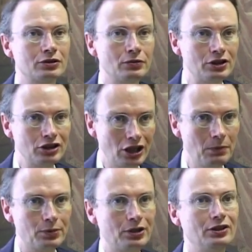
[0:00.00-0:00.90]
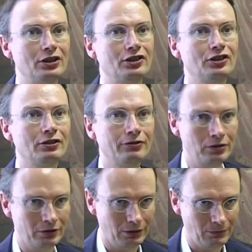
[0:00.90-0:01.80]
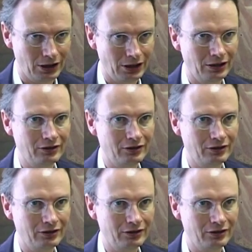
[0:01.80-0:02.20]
to interpret this in the following way,